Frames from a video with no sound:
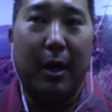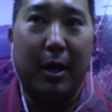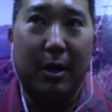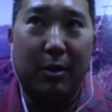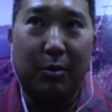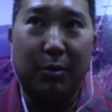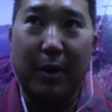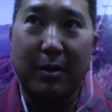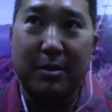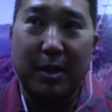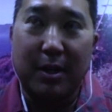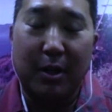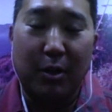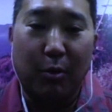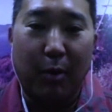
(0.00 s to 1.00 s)
in
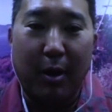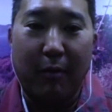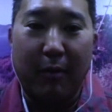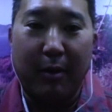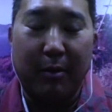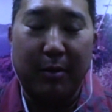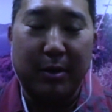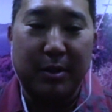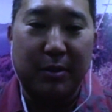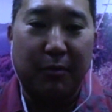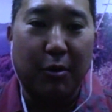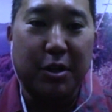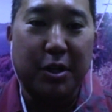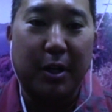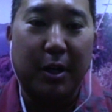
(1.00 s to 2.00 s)
2012, I was
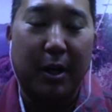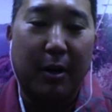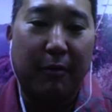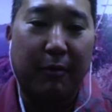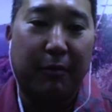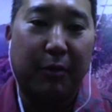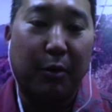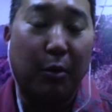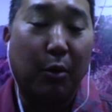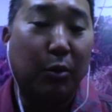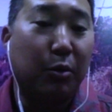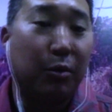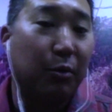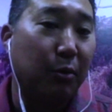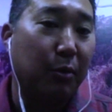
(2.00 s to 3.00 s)
fortunate enough to
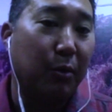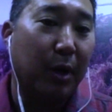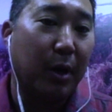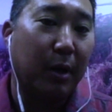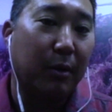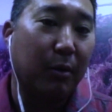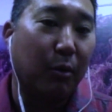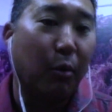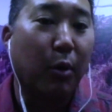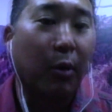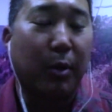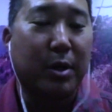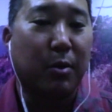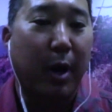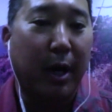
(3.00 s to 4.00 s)
go to the
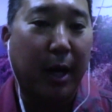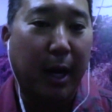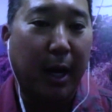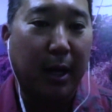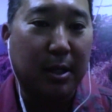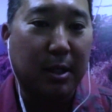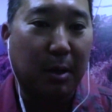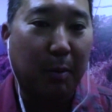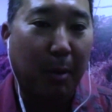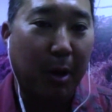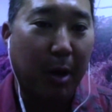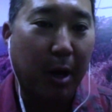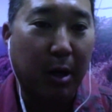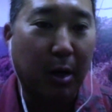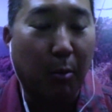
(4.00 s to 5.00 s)
Northwest Hawaiian Islands, the
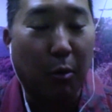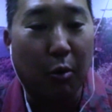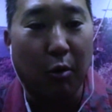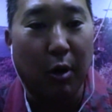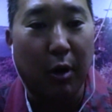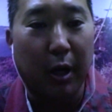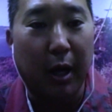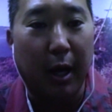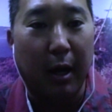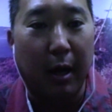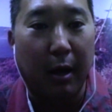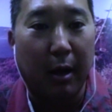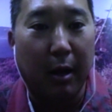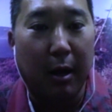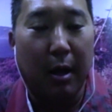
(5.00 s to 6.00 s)

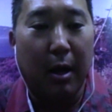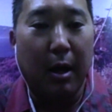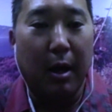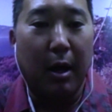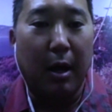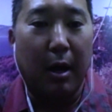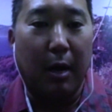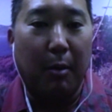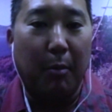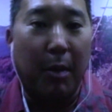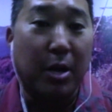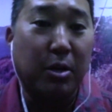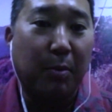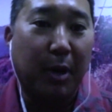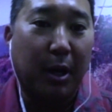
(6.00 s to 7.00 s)
Papahanaumokuakea
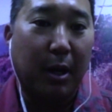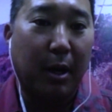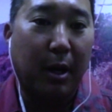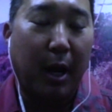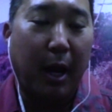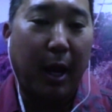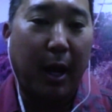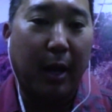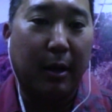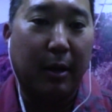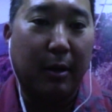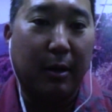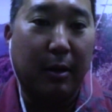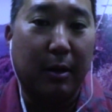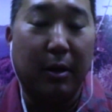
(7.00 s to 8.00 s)
monument.
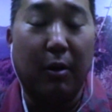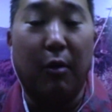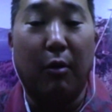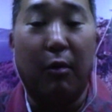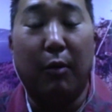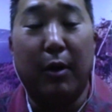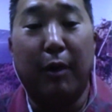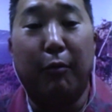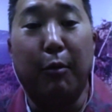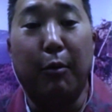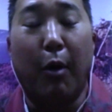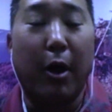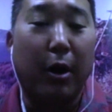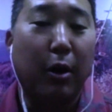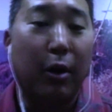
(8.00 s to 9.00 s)
And, if
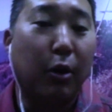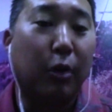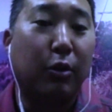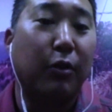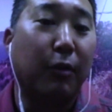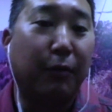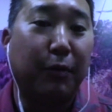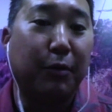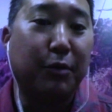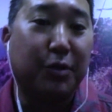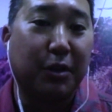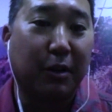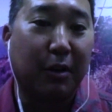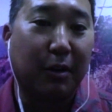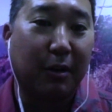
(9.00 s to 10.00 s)
we want to look to the
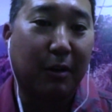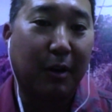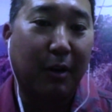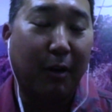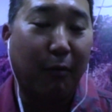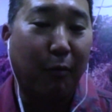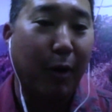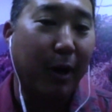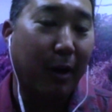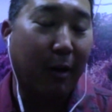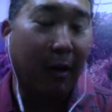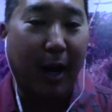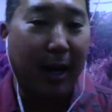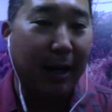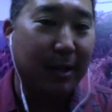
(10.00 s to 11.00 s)
future of what
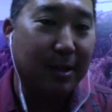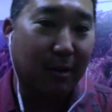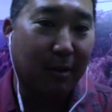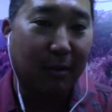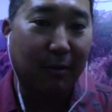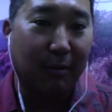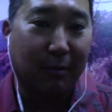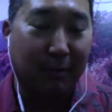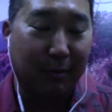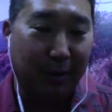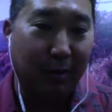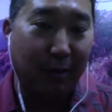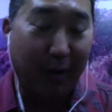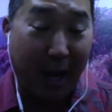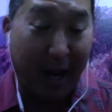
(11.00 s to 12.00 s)
our islands are,
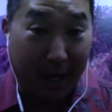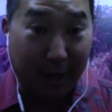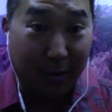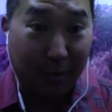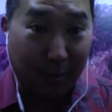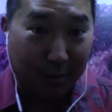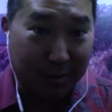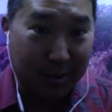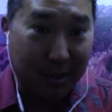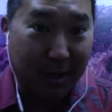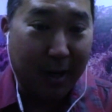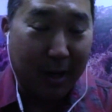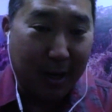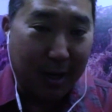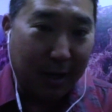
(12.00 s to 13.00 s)
headed
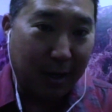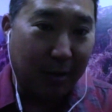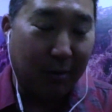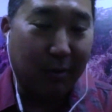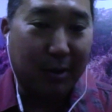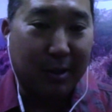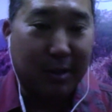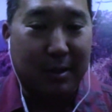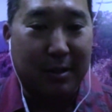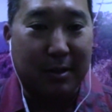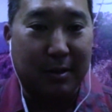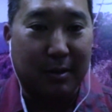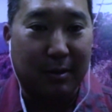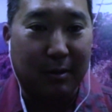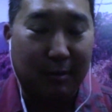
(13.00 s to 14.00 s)
towards,
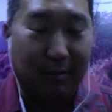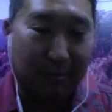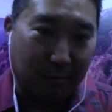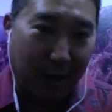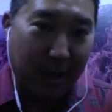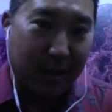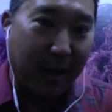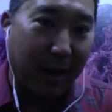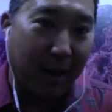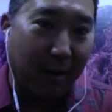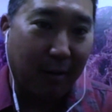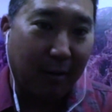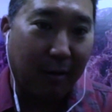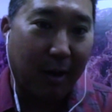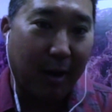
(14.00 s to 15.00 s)
it's right
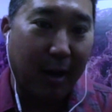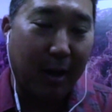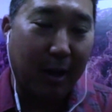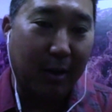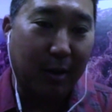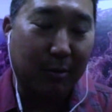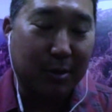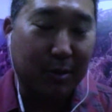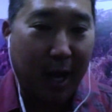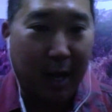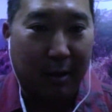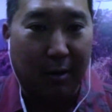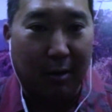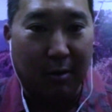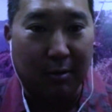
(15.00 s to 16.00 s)
there, those
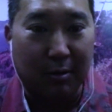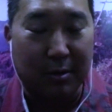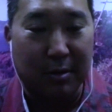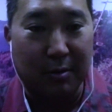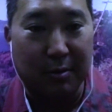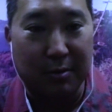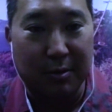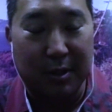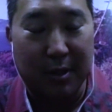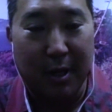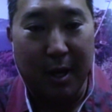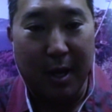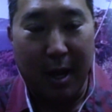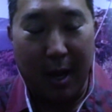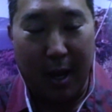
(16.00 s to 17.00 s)
atolls, those
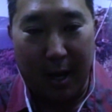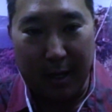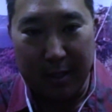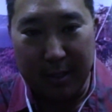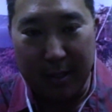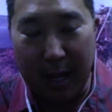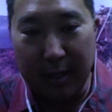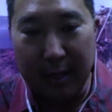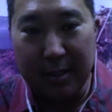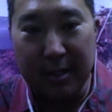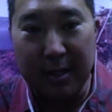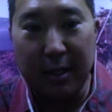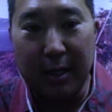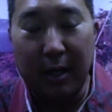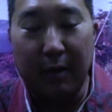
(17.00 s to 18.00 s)
high standing
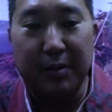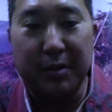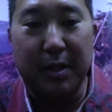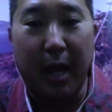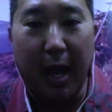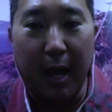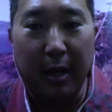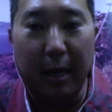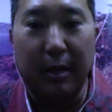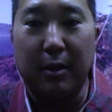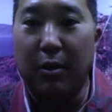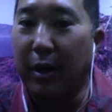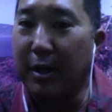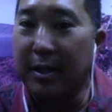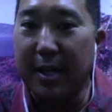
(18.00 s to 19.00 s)
sea cliffs. And
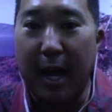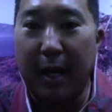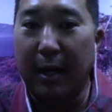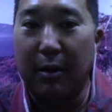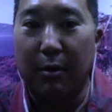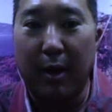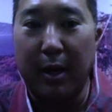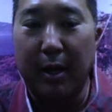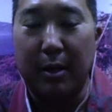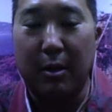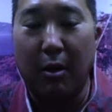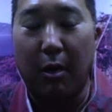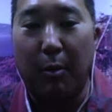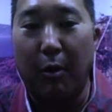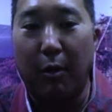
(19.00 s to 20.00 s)
you're exactly right.
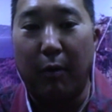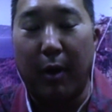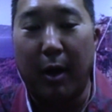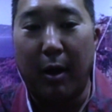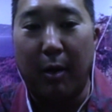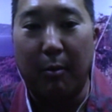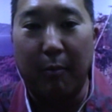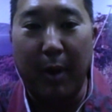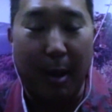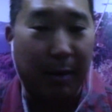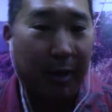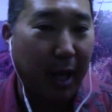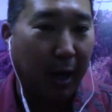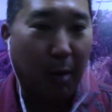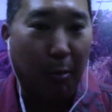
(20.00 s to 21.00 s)
Talk about
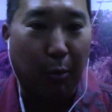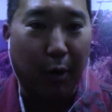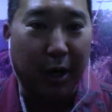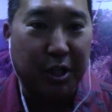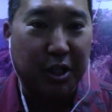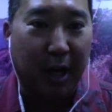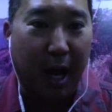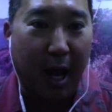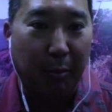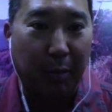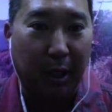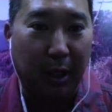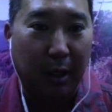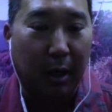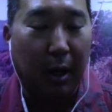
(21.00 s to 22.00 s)
habitat compression
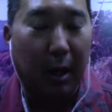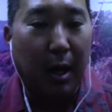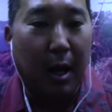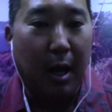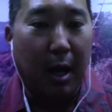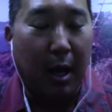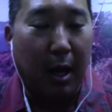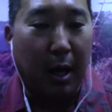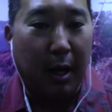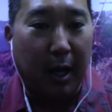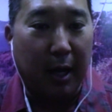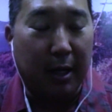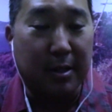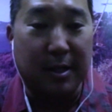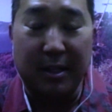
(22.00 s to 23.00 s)
happening.
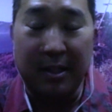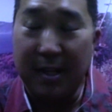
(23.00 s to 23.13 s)
That is